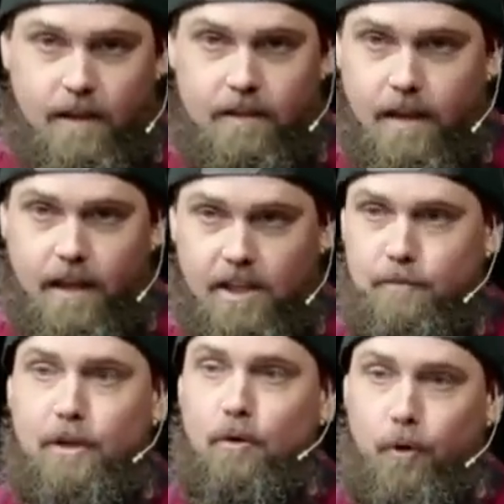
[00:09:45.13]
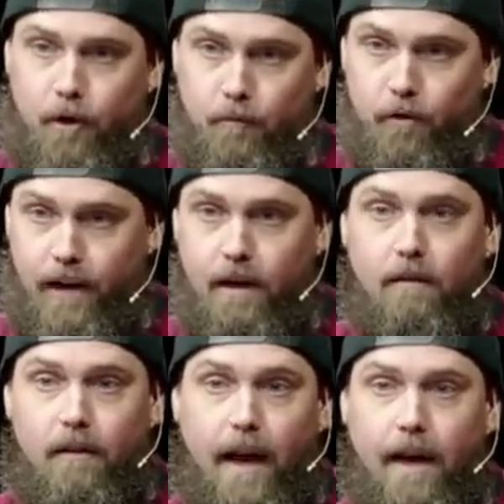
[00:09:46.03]
like a Spielberg movie,
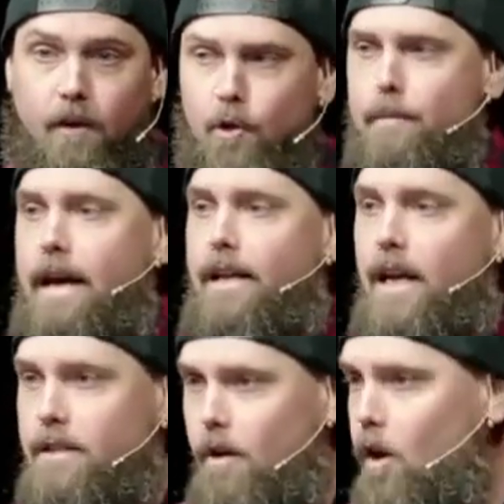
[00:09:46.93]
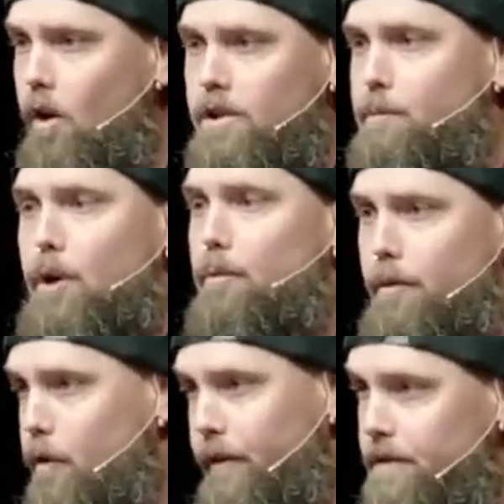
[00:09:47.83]
okay? Who are the bad guys in all Spielberg
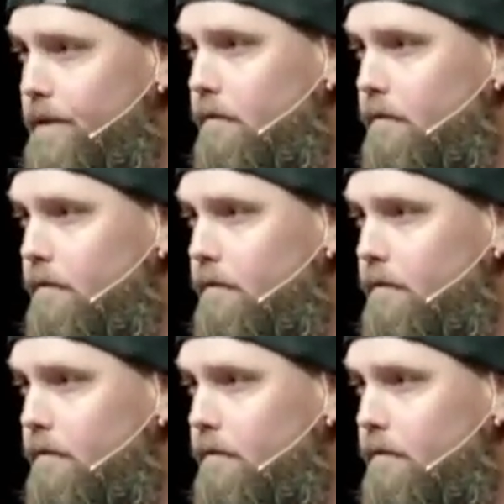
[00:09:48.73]
movies?